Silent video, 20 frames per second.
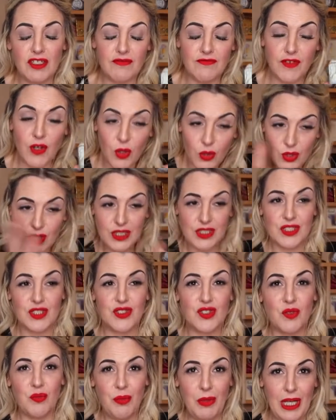focus
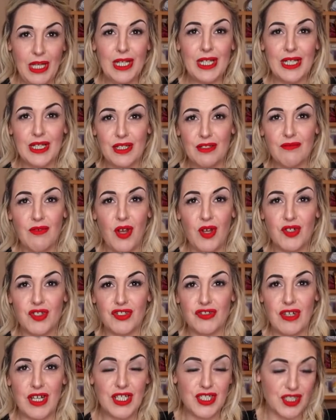is completely in the wrong
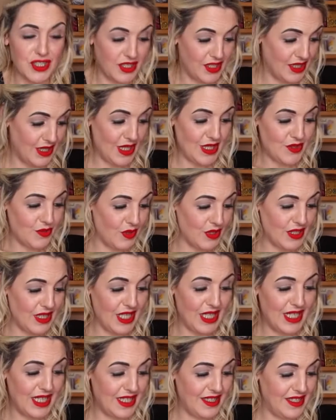direction, and that's what,
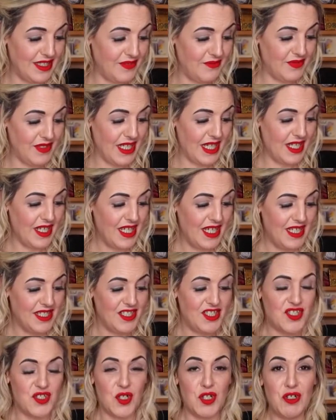like, even that
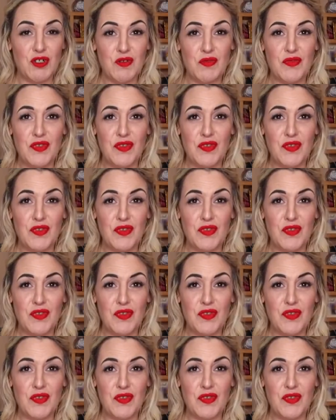distorted